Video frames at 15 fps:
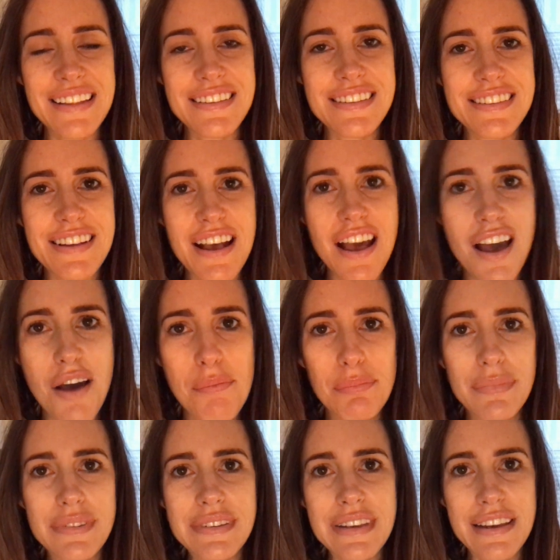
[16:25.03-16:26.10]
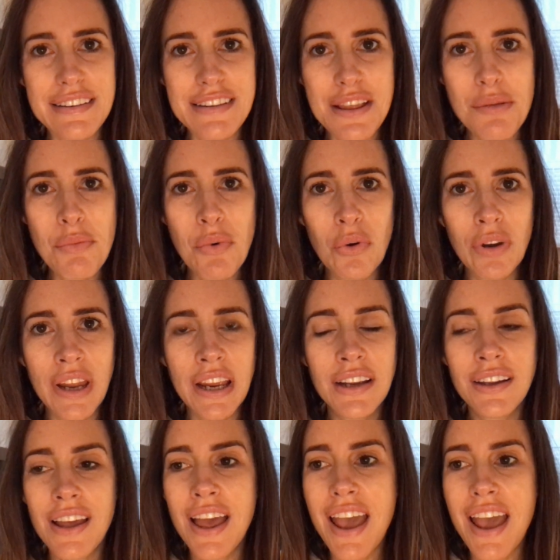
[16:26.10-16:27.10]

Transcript: it's um, six in the morning,